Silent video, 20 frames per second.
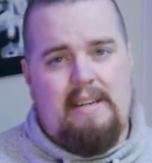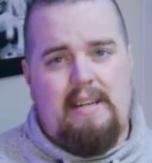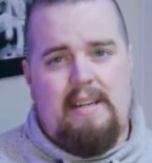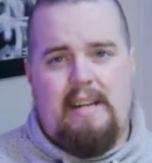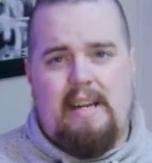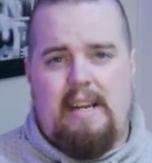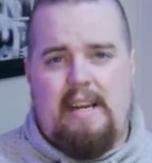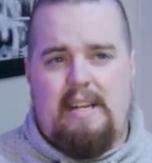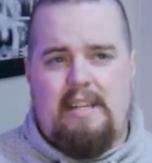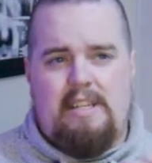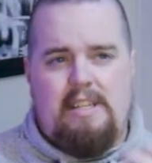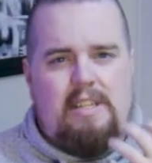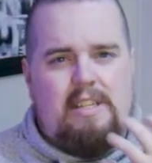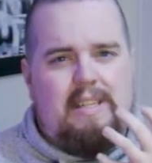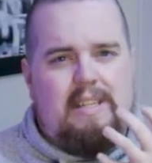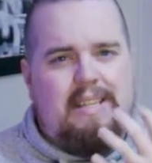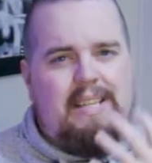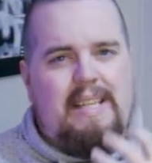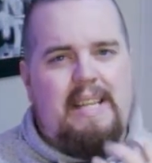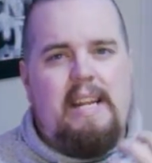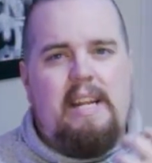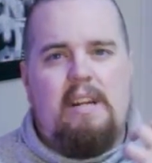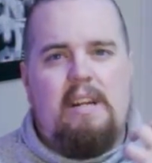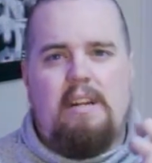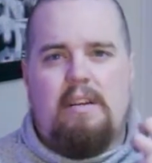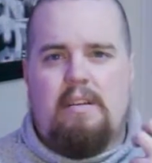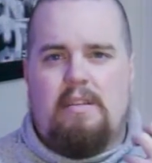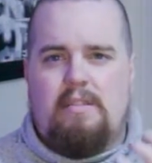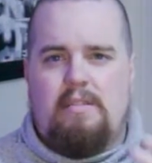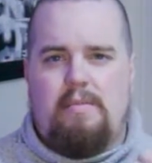it just
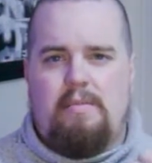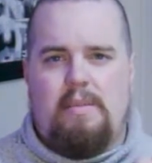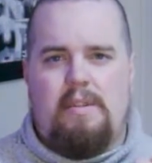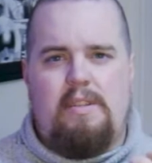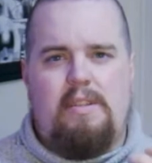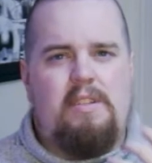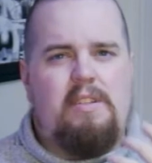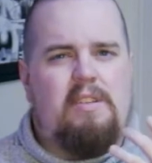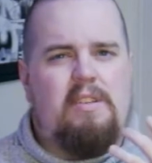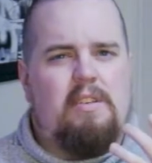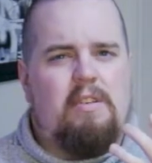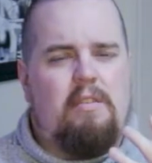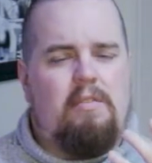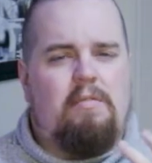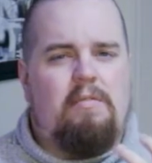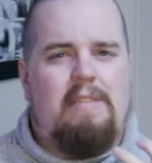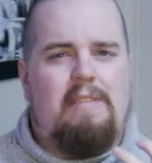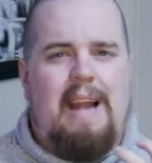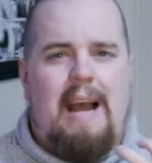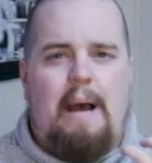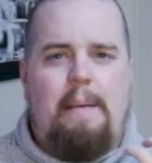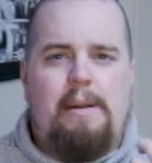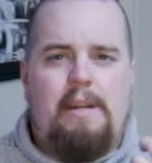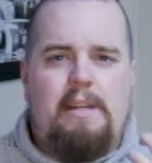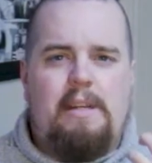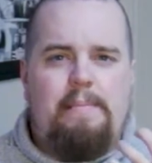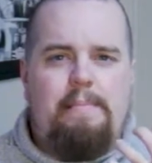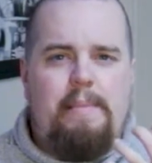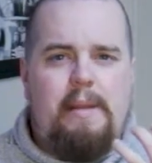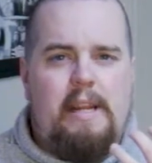lingers with
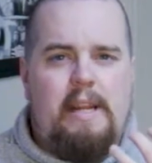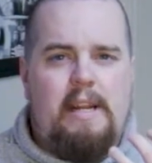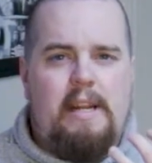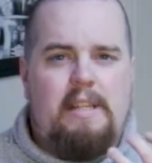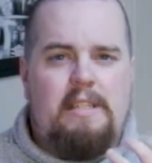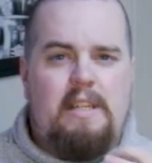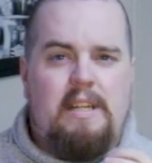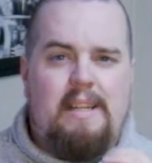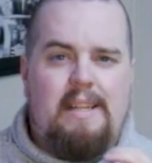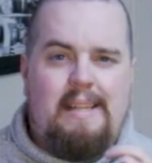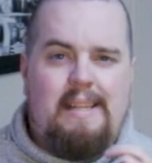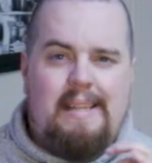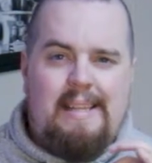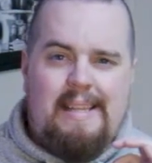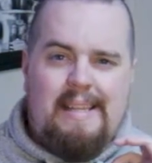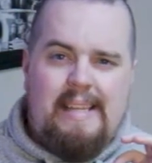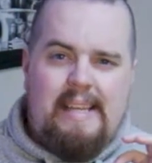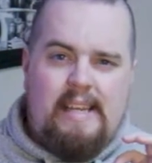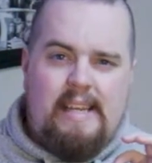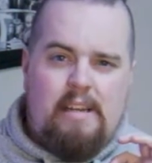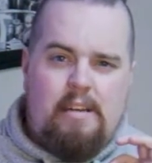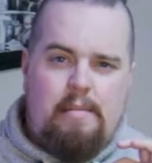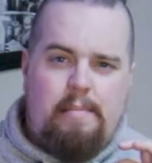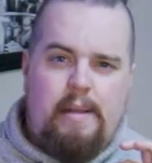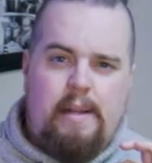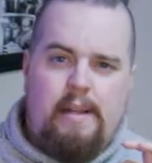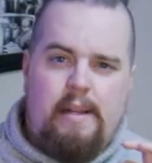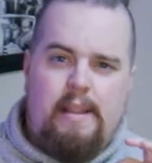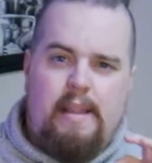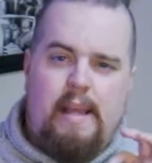Arabica beans and a little
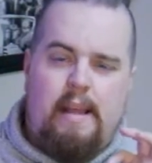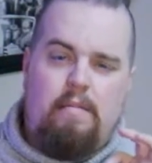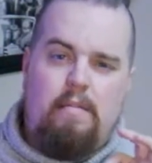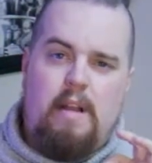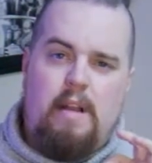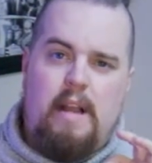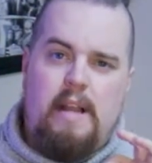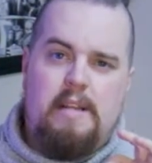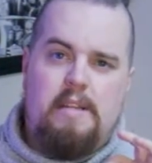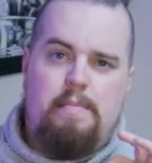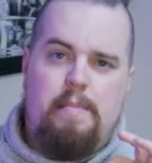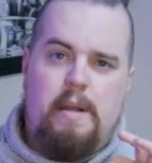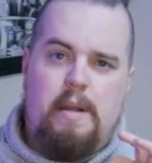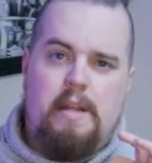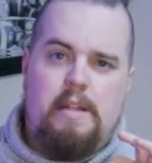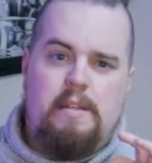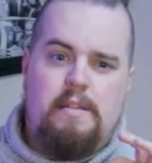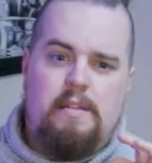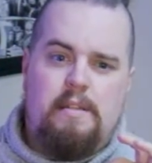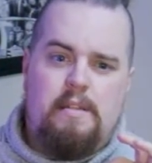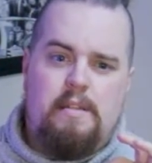bit of that rye spice.